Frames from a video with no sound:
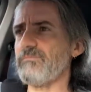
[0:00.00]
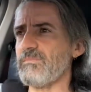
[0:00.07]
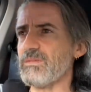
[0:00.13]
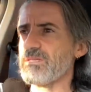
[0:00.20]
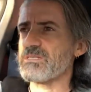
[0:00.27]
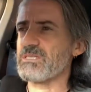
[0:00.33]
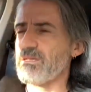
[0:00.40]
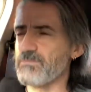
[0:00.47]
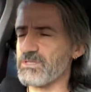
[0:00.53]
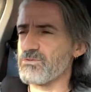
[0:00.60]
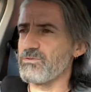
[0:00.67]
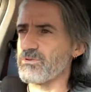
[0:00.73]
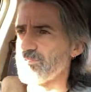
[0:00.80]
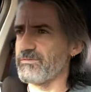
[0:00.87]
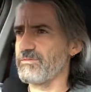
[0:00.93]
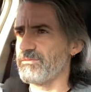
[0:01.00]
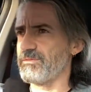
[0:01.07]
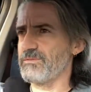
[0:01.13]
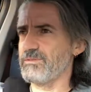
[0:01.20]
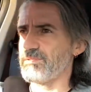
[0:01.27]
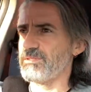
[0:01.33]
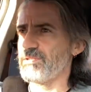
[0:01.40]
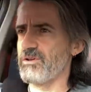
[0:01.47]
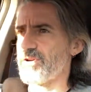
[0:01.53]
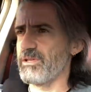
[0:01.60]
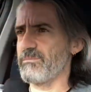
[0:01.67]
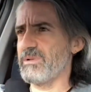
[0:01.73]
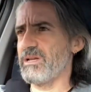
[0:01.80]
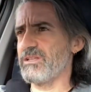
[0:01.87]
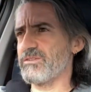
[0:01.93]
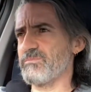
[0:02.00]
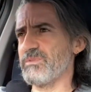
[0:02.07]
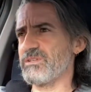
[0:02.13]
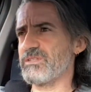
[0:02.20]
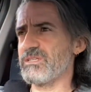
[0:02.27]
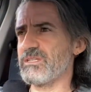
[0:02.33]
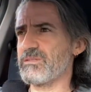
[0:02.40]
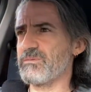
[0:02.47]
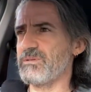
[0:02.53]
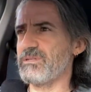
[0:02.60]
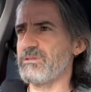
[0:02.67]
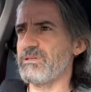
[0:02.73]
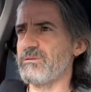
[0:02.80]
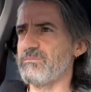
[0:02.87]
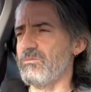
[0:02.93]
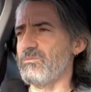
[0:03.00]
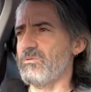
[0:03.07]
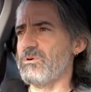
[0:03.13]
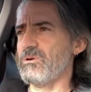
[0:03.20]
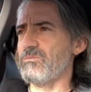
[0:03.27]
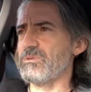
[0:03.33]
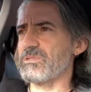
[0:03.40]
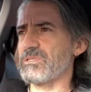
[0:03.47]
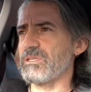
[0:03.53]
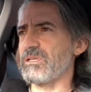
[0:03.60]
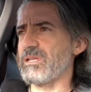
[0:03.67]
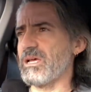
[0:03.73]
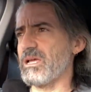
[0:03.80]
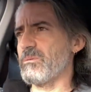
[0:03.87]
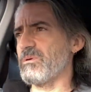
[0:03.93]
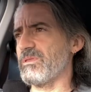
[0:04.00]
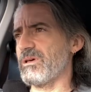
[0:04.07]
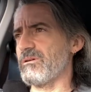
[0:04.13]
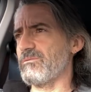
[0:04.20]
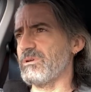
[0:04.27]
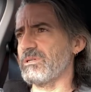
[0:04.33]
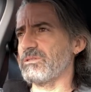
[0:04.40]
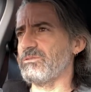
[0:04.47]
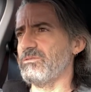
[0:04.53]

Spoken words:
some sort of learning management system, and what was the name of that one?